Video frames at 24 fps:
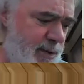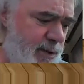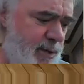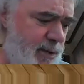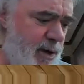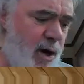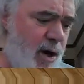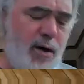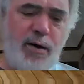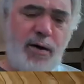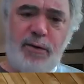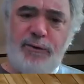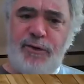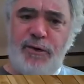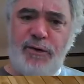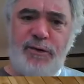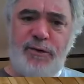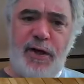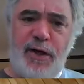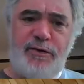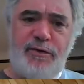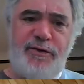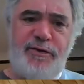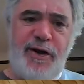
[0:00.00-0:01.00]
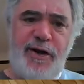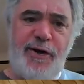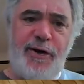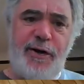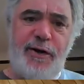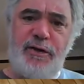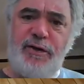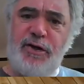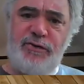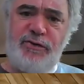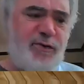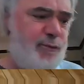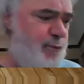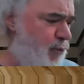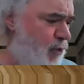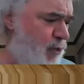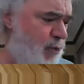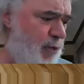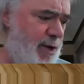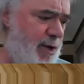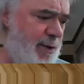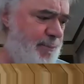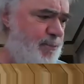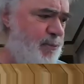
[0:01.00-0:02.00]
and Arilton Teixeira, just a
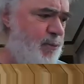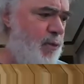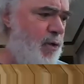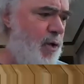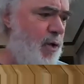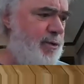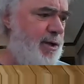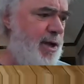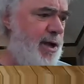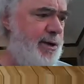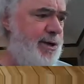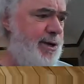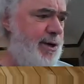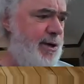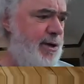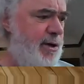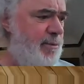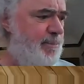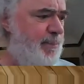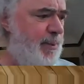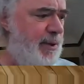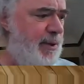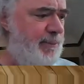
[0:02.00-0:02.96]
few that I wrote down here.